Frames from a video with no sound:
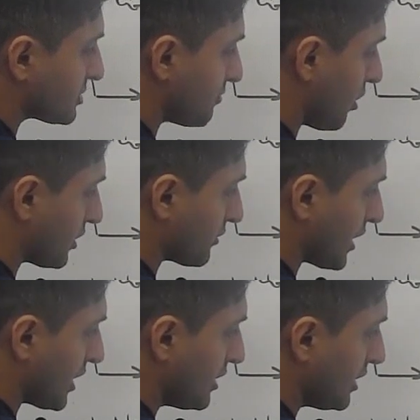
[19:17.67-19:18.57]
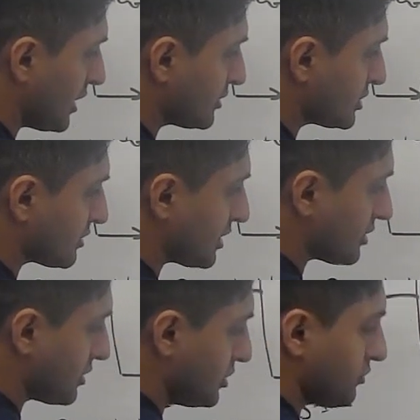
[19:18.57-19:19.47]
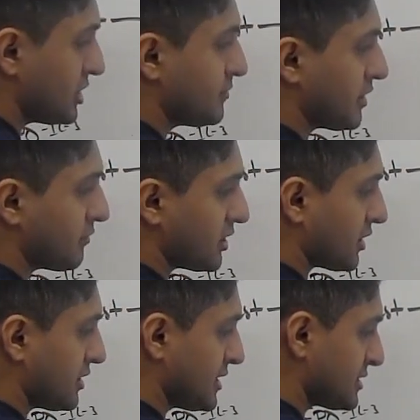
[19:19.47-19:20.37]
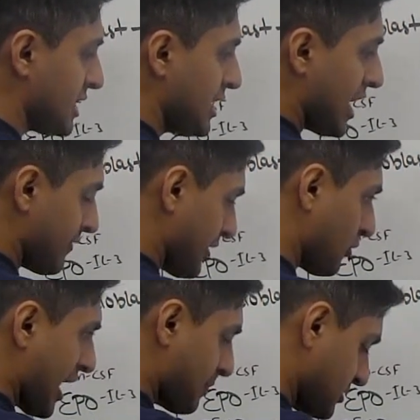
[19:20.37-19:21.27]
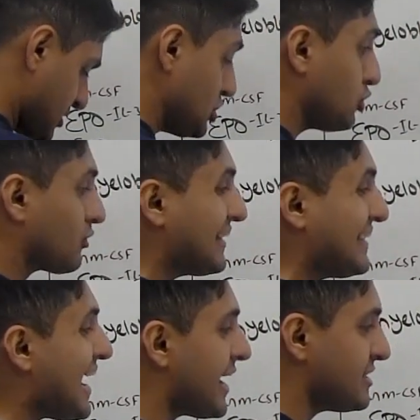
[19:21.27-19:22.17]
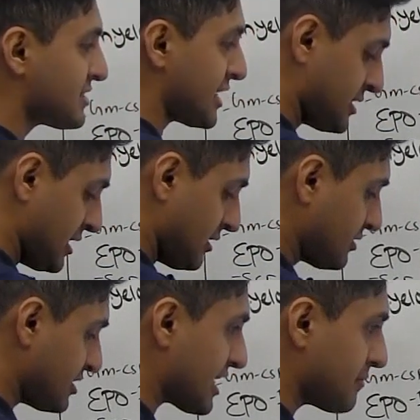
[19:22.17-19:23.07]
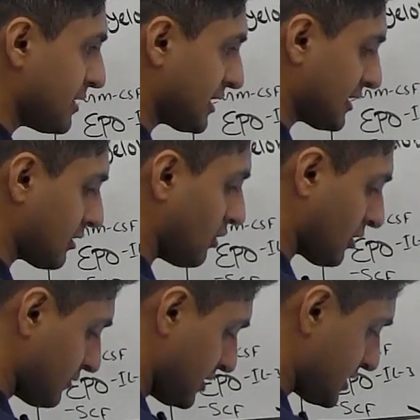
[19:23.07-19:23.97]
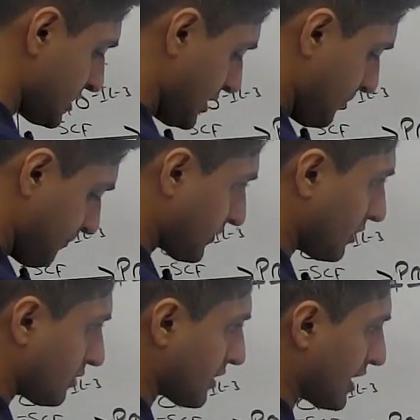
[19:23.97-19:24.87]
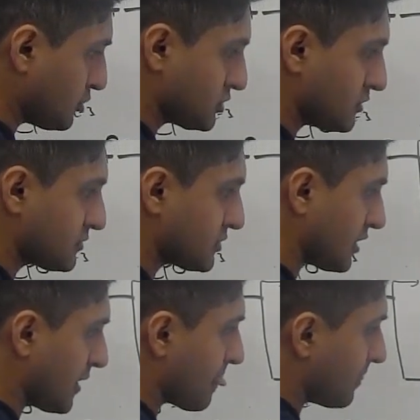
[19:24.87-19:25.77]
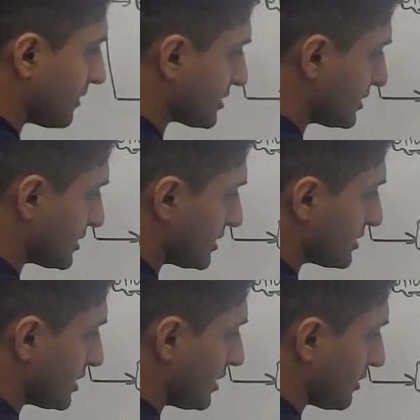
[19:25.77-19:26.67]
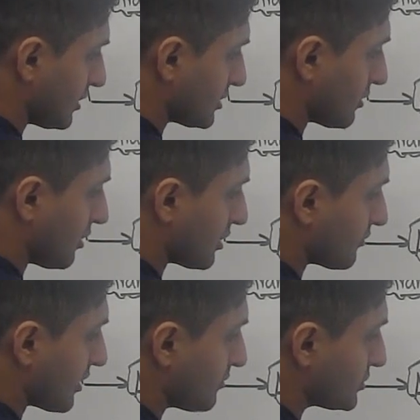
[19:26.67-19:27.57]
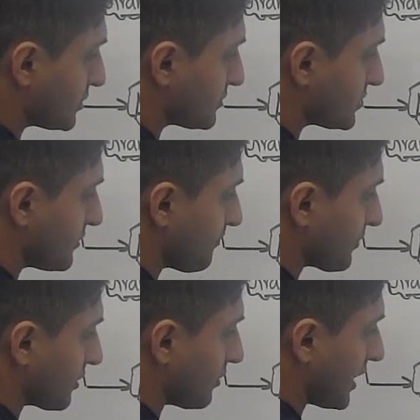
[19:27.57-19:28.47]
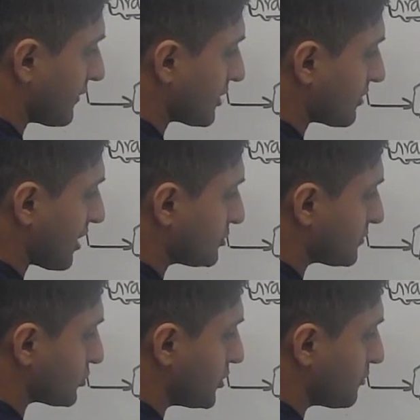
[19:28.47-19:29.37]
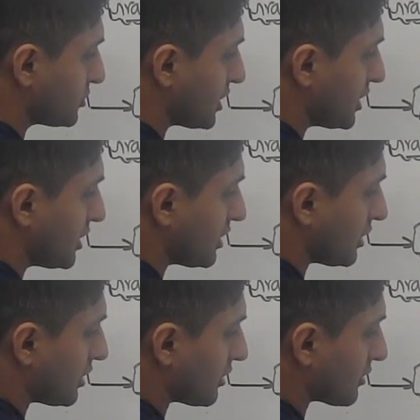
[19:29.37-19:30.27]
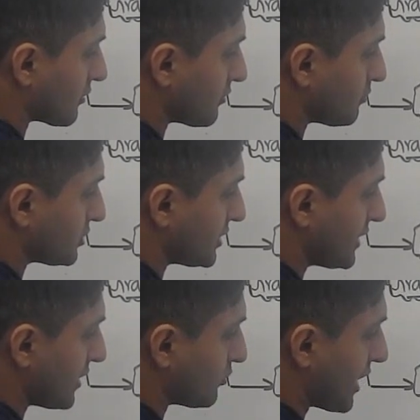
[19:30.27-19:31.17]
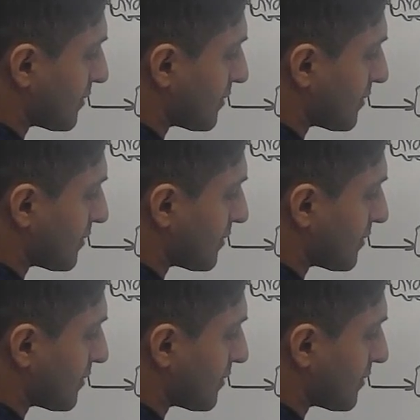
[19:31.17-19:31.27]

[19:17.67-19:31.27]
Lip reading: smaller, okay? And this is the nucleus becomes little condensed. And then what happens is the nuclei inside this, they start making like a lot of this ribosomes, okay? Let's say there's a lot of ribosomes, okay? And then ribosomes, when you put the DN, what